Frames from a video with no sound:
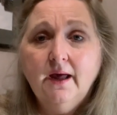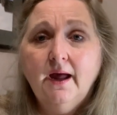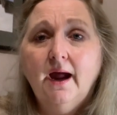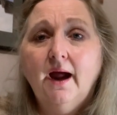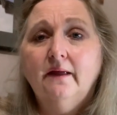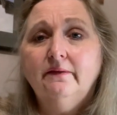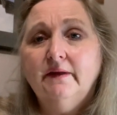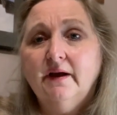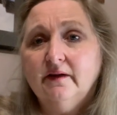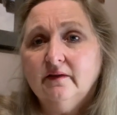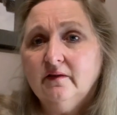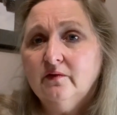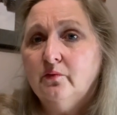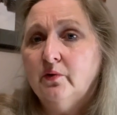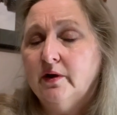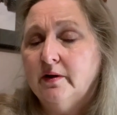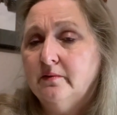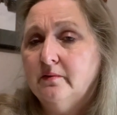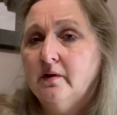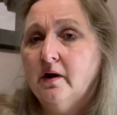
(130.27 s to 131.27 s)
And that's
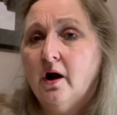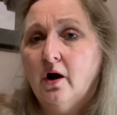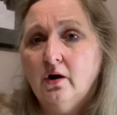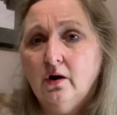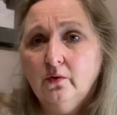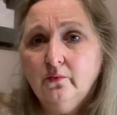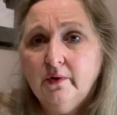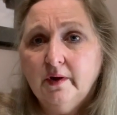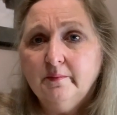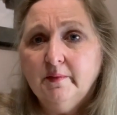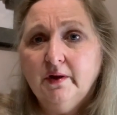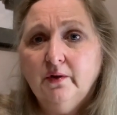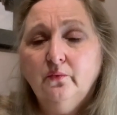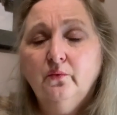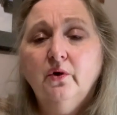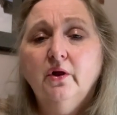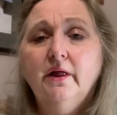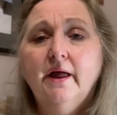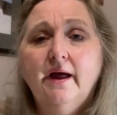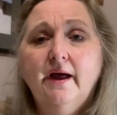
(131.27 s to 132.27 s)
when all women
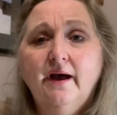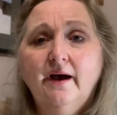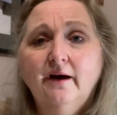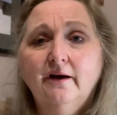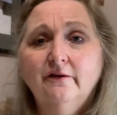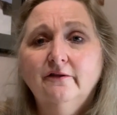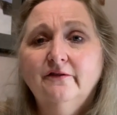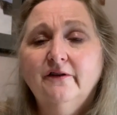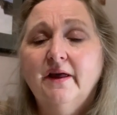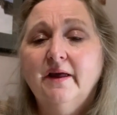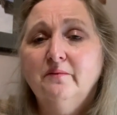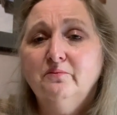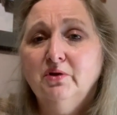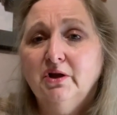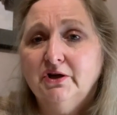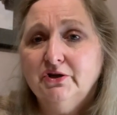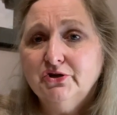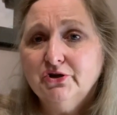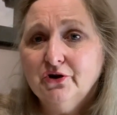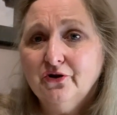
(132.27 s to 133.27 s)
will have a
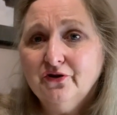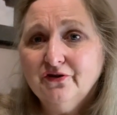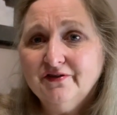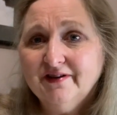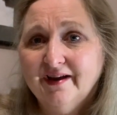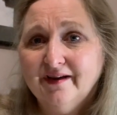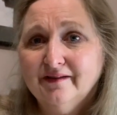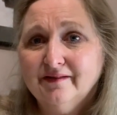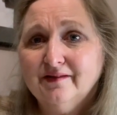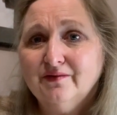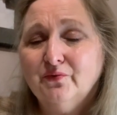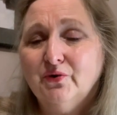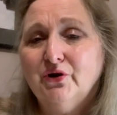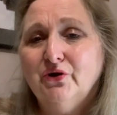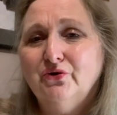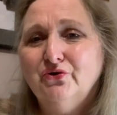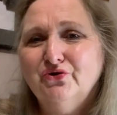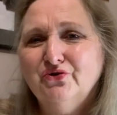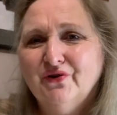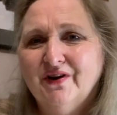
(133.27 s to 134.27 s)
blood sugar test where
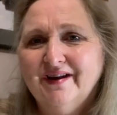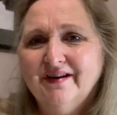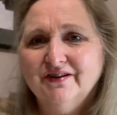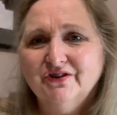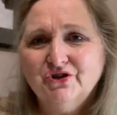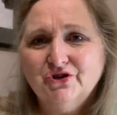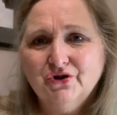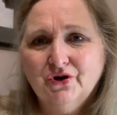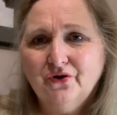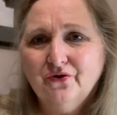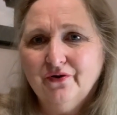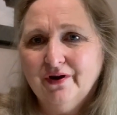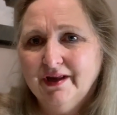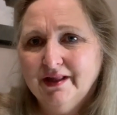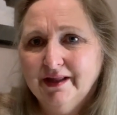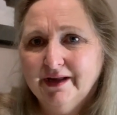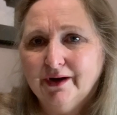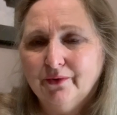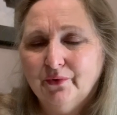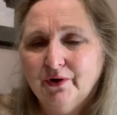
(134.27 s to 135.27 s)
you drink a sugary
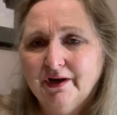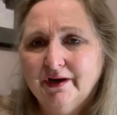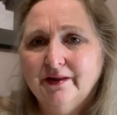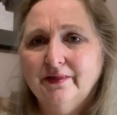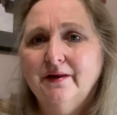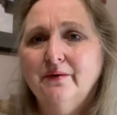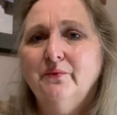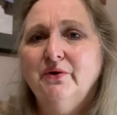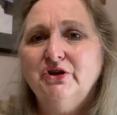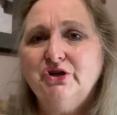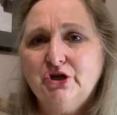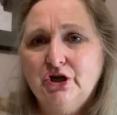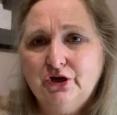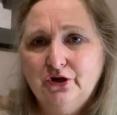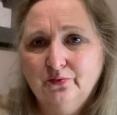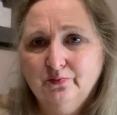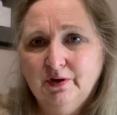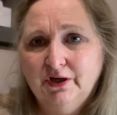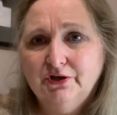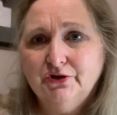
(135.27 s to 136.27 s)
liquid and then we check
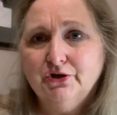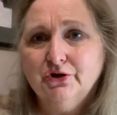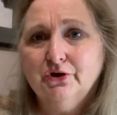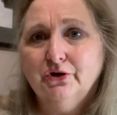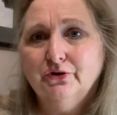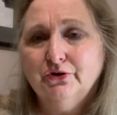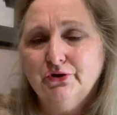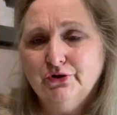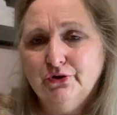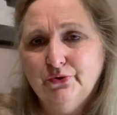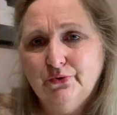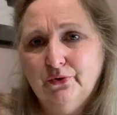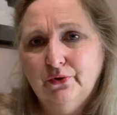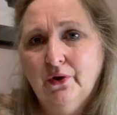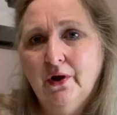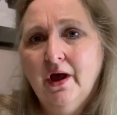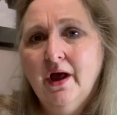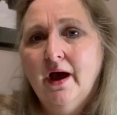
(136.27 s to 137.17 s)
your blood sugar 2